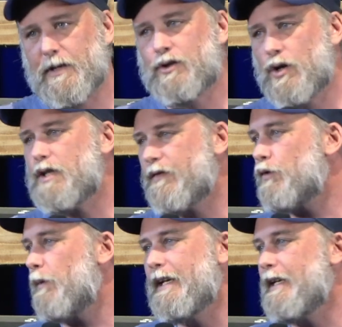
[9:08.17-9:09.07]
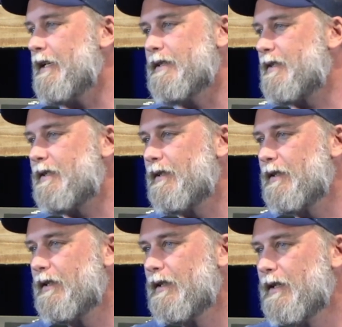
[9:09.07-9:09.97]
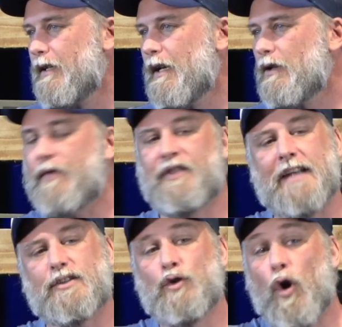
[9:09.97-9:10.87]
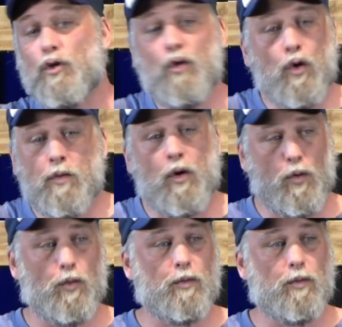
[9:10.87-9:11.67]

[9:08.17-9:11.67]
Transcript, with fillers: to church for 20 years. Like, that's not normal.